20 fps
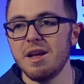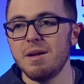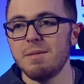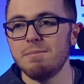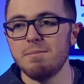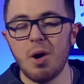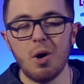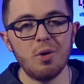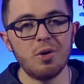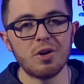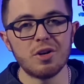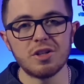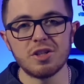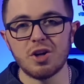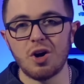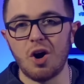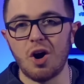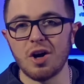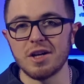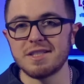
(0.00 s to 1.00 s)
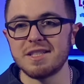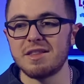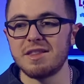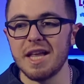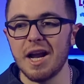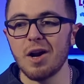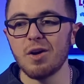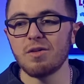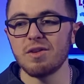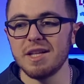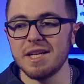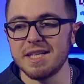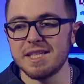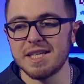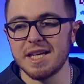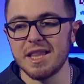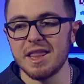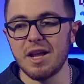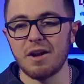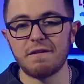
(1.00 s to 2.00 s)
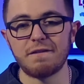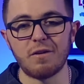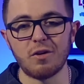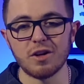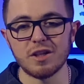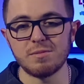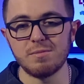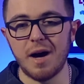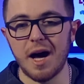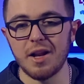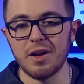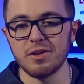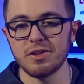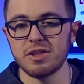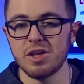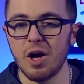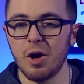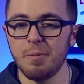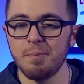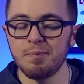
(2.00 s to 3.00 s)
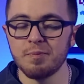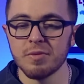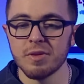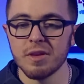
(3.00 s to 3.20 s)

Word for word: Motors cars that they're releasing, their first model. So